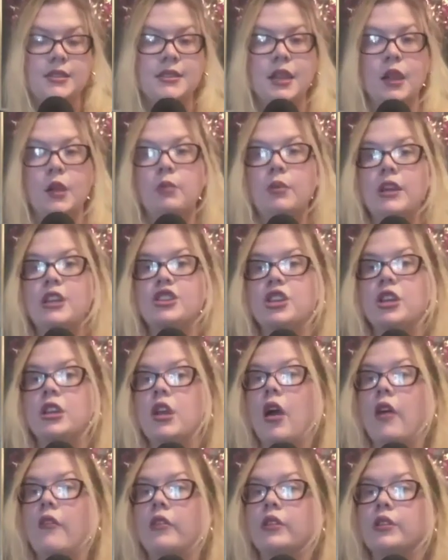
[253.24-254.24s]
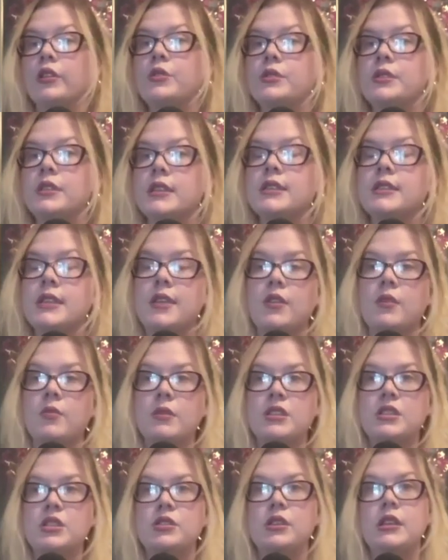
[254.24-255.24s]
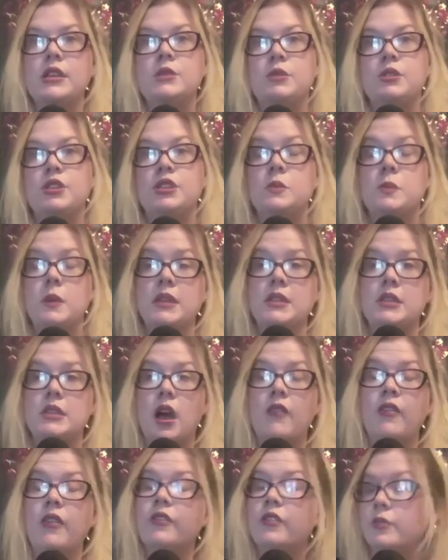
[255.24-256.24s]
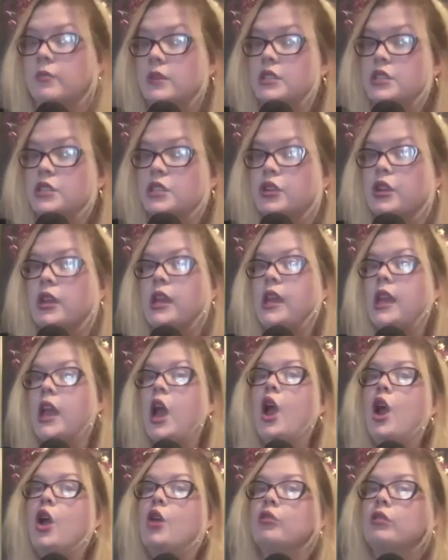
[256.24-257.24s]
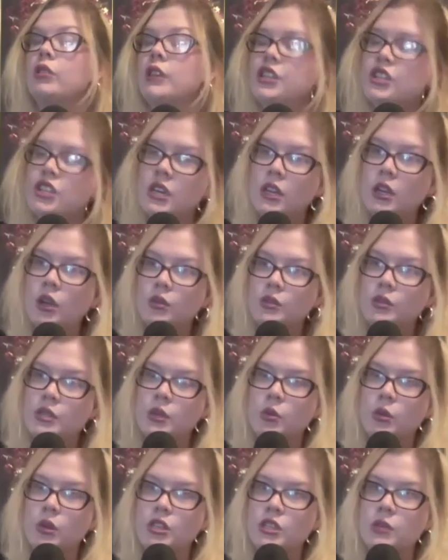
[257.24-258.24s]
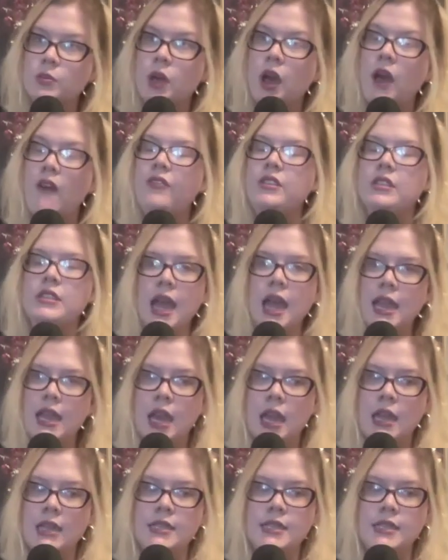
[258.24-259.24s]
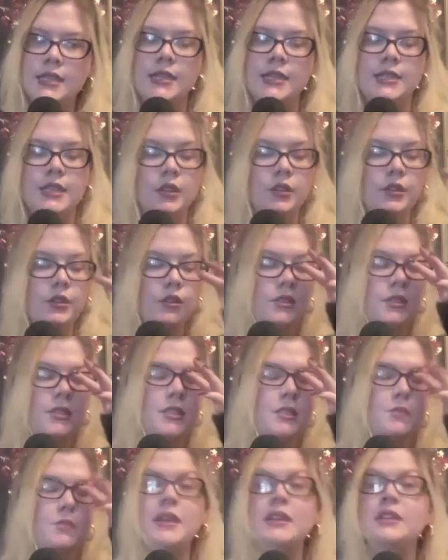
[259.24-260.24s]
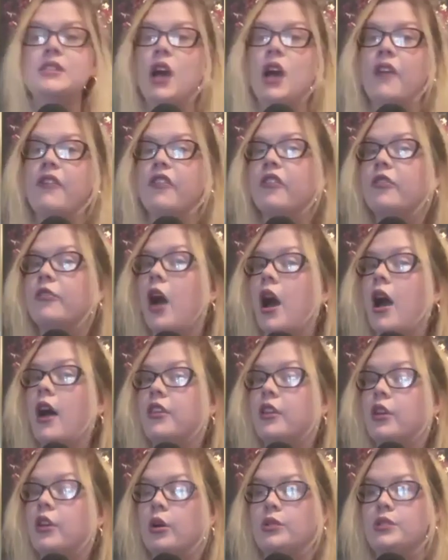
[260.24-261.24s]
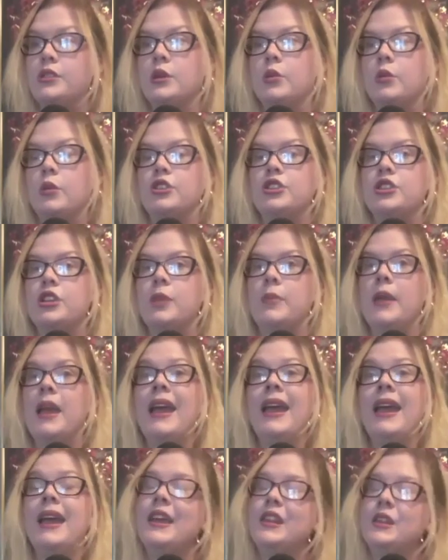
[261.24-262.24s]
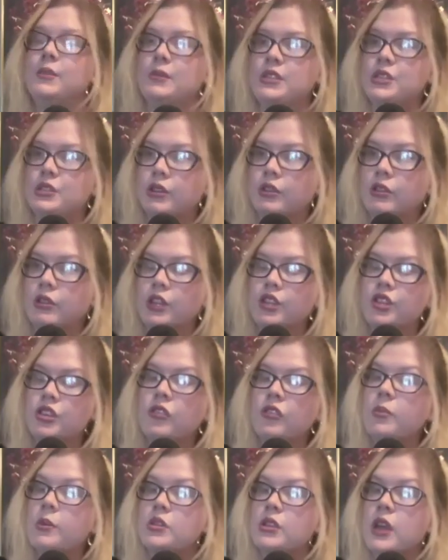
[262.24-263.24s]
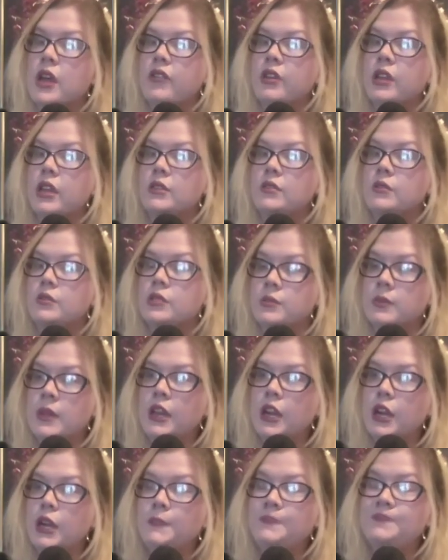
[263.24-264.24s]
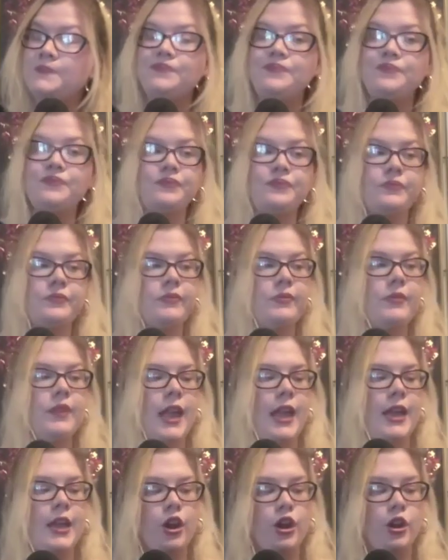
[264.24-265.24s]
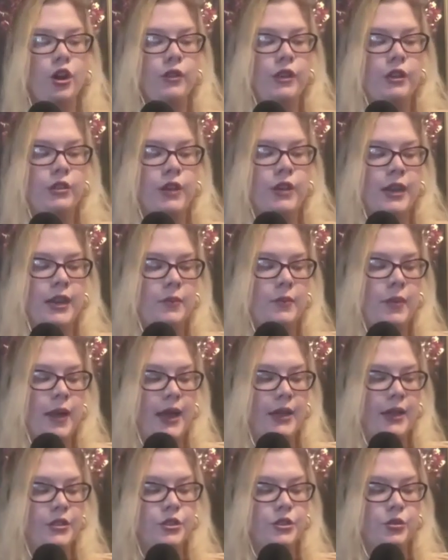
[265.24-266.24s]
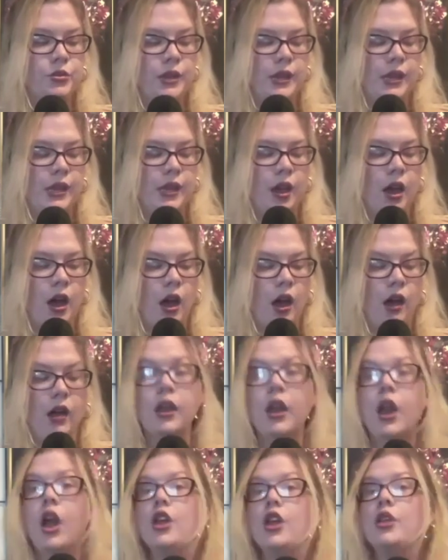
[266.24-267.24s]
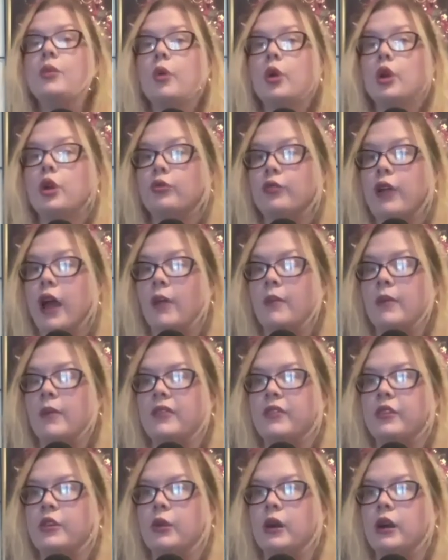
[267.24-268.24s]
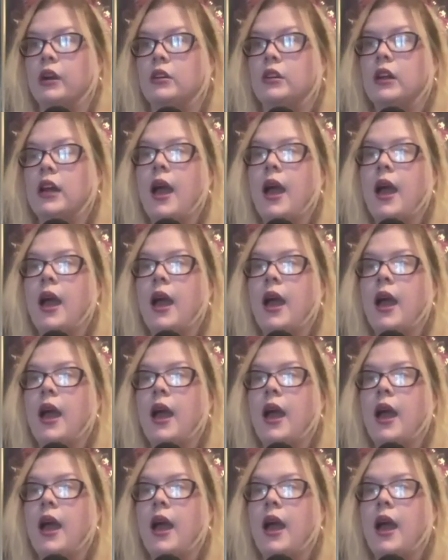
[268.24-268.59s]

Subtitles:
celebration of Eleusis and the mysteries, which is based off of the mystery religion and cultic worship of Dionysus. Eleusis is based off of the cultic worship and the mystery religion of Persephone and Demeter, and her reuniting back to the mortal realm, if you will.